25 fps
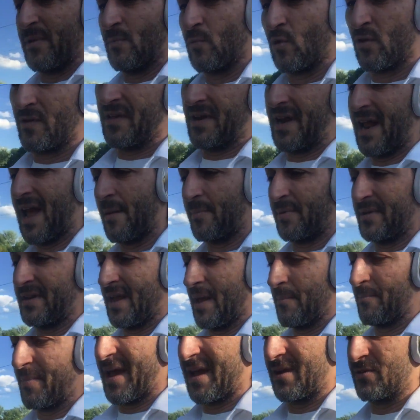be more than happy to
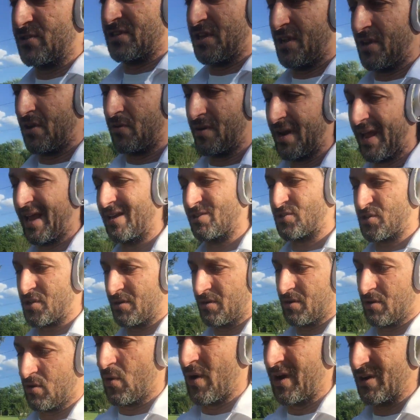get back to you and
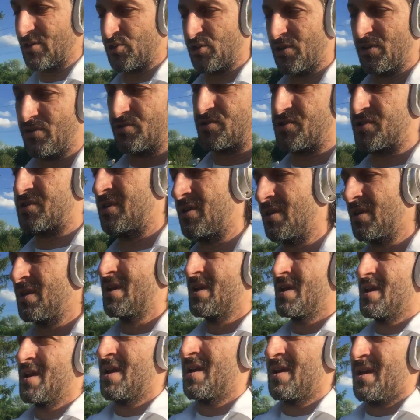answer your questions.
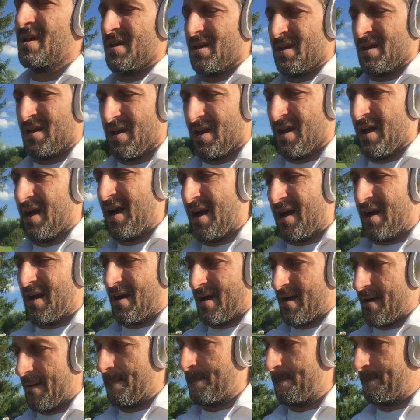
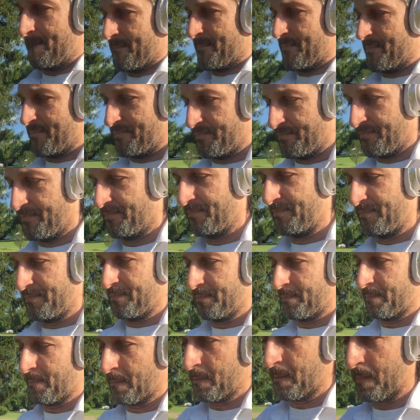Um,
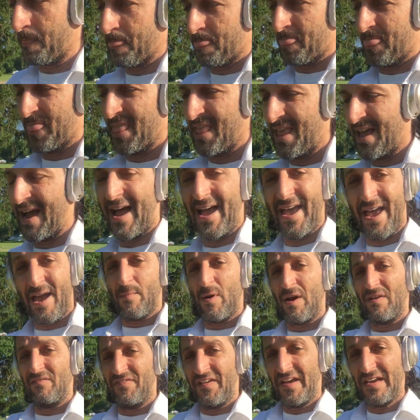I
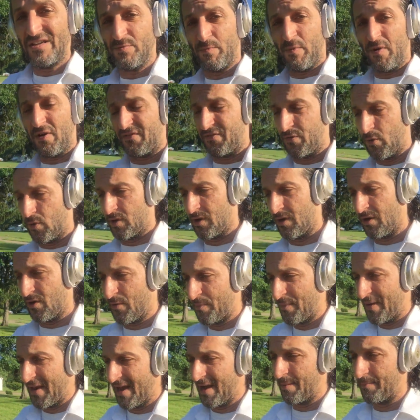am on Facebook if you want to
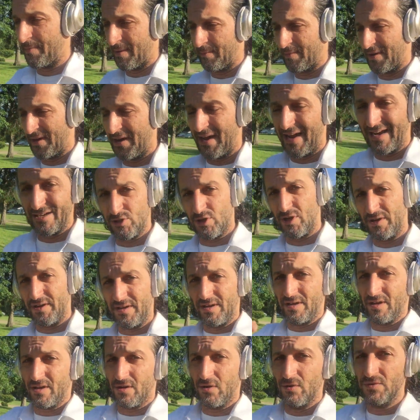look me up. I'm going to
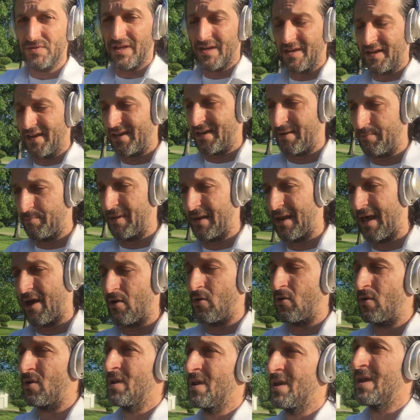actually include the link
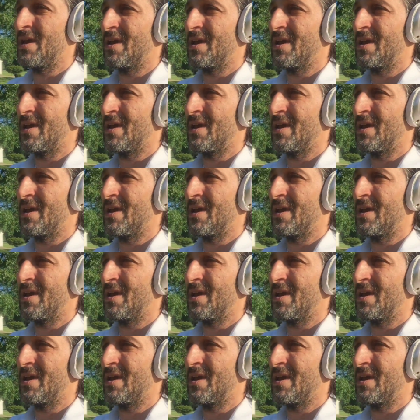below.